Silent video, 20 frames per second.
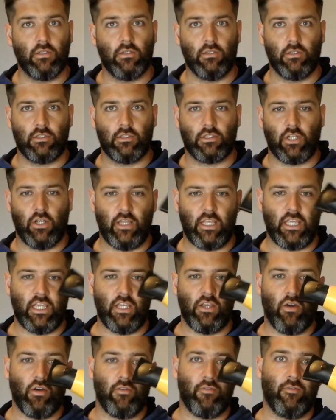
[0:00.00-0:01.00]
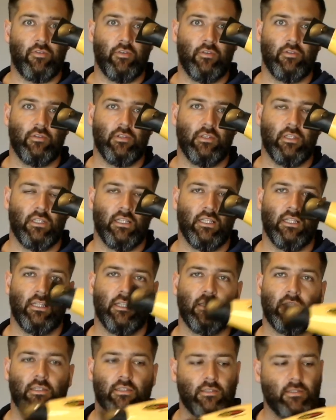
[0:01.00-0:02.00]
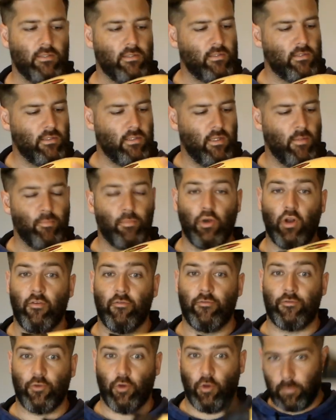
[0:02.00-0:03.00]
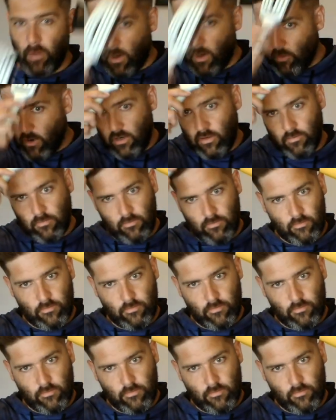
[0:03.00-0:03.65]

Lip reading: turn the heat off, put it on full power.